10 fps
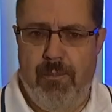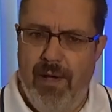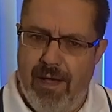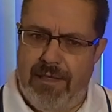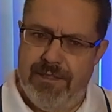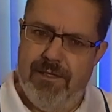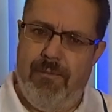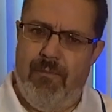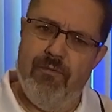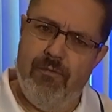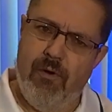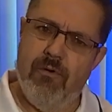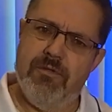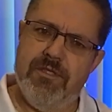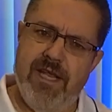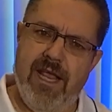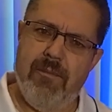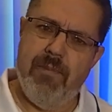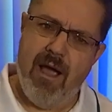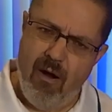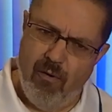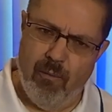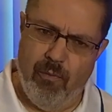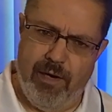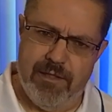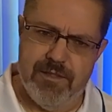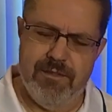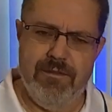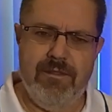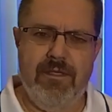but those take power bricks.